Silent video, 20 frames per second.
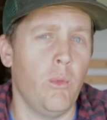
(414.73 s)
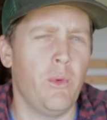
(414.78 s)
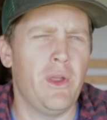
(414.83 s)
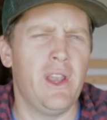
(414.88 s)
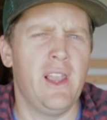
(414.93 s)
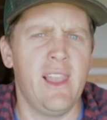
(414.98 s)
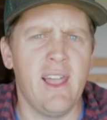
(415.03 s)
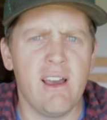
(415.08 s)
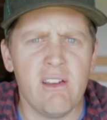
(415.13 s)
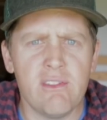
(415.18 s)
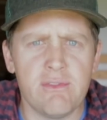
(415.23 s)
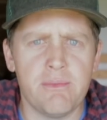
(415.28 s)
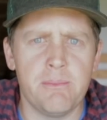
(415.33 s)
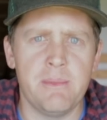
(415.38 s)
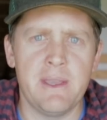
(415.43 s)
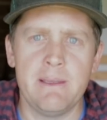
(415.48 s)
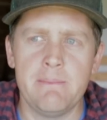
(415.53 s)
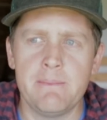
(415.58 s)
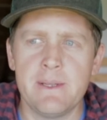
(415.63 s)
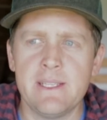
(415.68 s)
We love
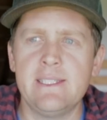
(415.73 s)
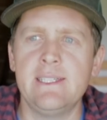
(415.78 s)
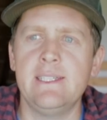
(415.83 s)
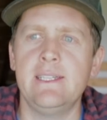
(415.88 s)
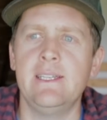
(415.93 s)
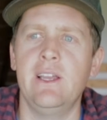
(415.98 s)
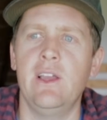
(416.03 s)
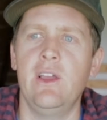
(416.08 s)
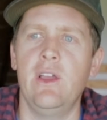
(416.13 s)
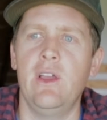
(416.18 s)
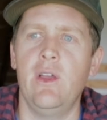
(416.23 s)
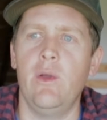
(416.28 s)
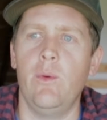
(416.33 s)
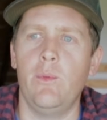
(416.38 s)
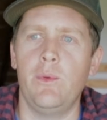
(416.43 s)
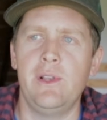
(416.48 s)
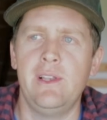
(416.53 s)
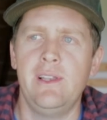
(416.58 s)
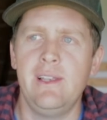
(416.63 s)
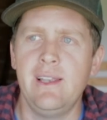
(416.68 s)
being busy.
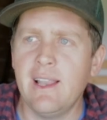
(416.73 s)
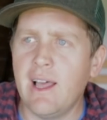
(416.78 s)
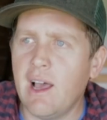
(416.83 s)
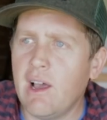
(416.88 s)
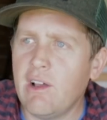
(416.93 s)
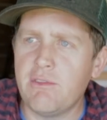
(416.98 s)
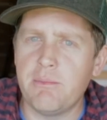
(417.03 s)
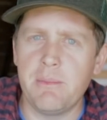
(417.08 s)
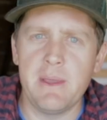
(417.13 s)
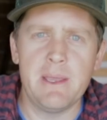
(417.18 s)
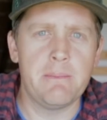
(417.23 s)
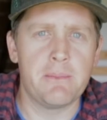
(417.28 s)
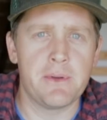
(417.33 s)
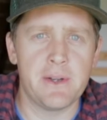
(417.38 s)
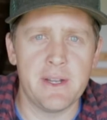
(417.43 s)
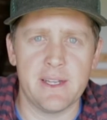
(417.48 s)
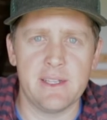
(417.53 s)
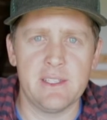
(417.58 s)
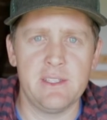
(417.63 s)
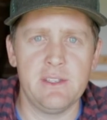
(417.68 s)
We love being
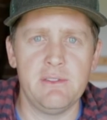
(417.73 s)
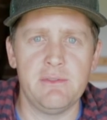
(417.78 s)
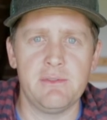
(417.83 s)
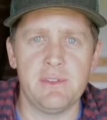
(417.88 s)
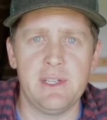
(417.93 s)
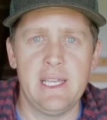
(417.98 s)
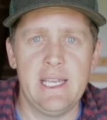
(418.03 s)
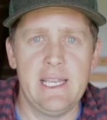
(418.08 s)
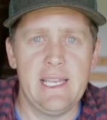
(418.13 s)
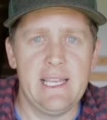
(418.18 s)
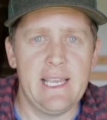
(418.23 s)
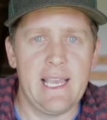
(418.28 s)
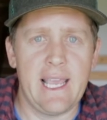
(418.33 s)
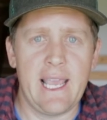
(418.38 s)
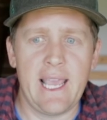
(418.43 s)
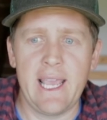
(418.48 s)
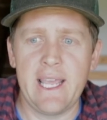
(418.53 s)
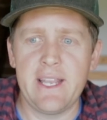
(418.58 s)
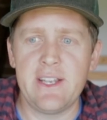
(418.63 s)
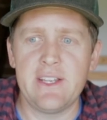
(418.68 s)
productive.
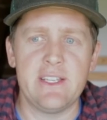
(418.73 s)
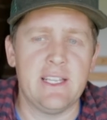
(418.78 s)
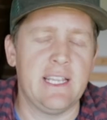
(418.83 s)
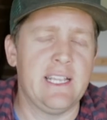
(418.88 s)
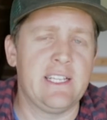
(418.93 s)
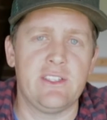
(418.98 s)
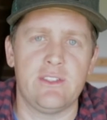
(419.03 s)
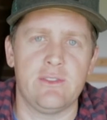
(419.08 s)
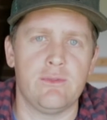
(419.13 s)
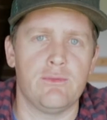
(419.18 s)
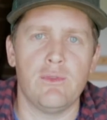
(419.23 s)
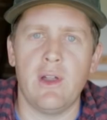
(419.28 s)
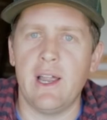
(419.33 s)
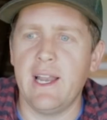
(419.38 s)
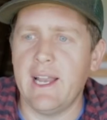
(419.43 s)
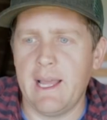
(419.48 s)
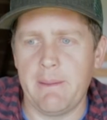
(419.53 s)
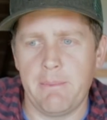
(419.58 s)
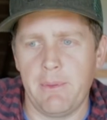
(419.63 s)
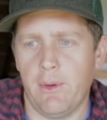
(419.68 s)
And it's
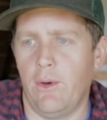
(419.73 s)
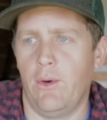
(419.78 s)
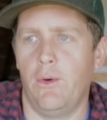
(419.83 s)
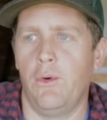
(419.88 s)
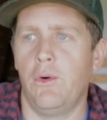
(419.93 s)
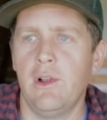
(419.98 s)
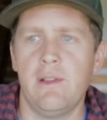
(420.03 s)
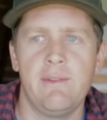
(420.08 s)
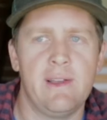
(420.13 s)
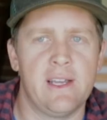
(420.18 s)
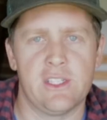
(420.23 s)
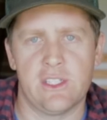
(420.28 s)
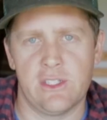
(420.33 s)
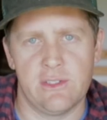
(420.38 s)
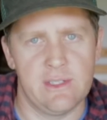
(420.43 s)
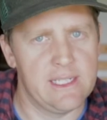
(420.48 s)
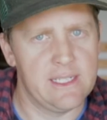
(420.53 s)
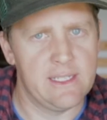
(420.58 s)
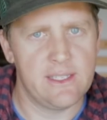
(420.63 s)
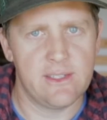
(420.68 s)
right up all of our
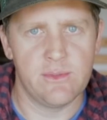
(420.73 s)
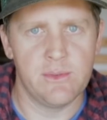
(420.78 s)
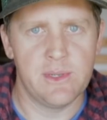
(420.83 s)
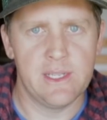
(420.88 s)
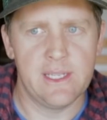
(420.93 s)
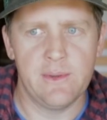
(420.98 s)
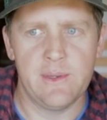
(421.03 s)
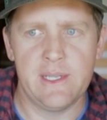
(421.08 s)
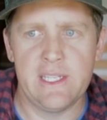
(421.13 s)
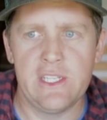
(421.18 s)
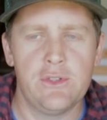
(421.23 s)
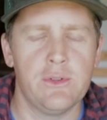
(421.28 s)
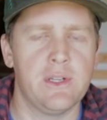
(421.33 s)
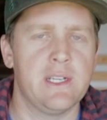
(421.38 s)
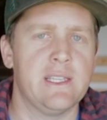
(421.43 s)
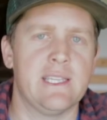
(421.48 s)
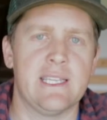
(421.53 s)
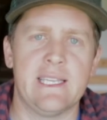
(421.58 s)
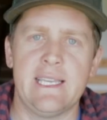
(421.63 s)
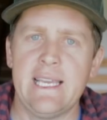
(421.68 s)
streets. We enjoy
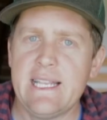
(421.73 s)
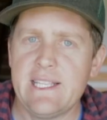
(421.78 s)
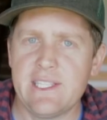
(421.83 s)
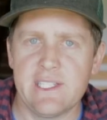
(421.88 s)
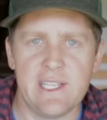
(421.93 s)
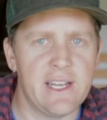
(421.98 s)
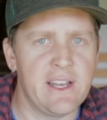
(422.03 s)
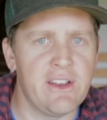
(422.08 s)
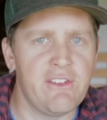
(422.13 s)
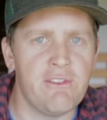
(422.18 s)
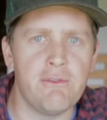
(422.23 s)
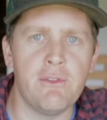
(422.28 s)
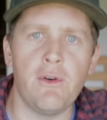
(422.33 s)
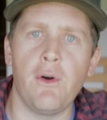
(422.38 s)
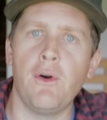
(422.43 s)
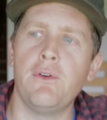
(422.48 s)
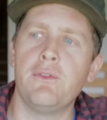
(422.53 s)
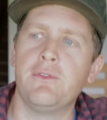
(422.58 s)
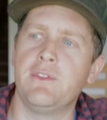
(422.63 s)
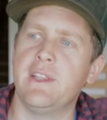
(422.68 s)
it. The kids get
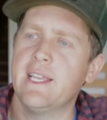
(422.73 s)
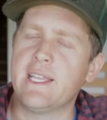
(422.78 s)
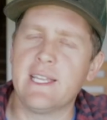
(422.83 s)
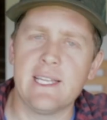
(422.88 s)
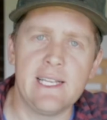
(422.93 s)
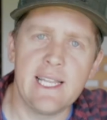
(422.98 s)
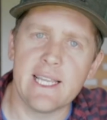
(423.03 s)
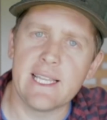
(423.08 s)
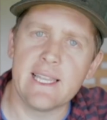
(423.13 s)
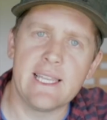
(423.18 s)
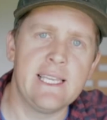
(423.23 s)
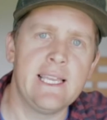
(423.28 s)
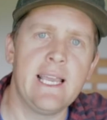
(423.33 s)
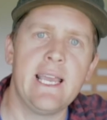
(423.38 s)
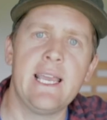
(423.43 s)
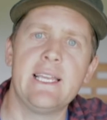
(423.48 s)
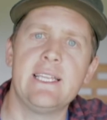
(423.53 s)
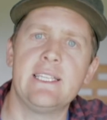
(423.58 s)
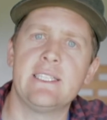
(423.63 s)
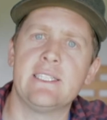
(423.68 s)
involved. They collect the
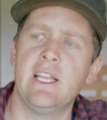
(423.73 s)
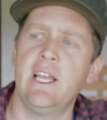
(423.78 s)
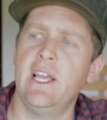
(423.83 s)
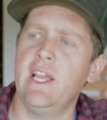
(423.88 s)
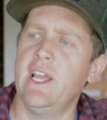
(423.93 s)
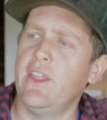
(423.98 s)
eggs.